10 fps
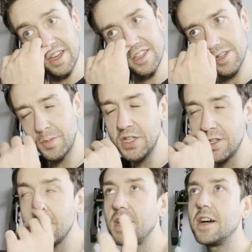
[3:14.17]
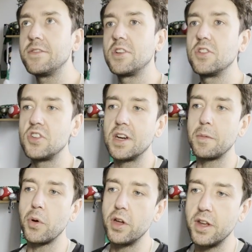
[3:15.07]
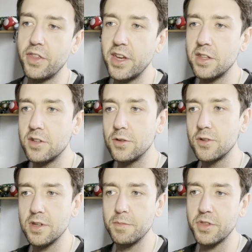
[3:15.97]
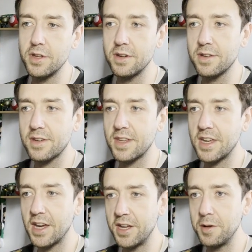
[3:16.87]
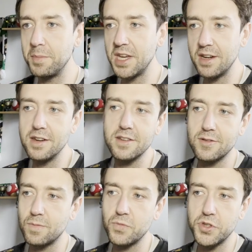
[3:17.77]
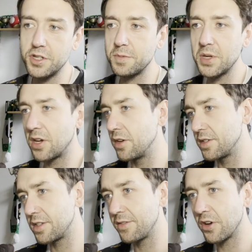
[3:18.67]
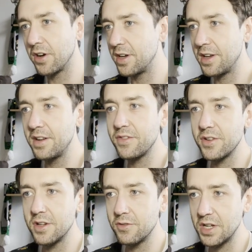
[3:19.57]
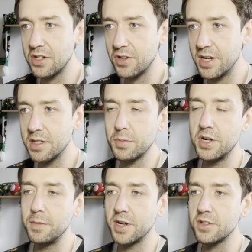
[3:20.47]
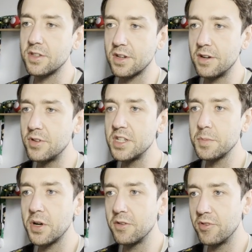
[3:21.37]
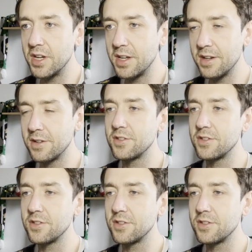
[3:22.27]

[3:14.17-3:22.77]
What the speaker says: So immediately after a checkpoint, I like to do something kind of mean, just because they've got infinite retries pretty much. They're going to respawn right here.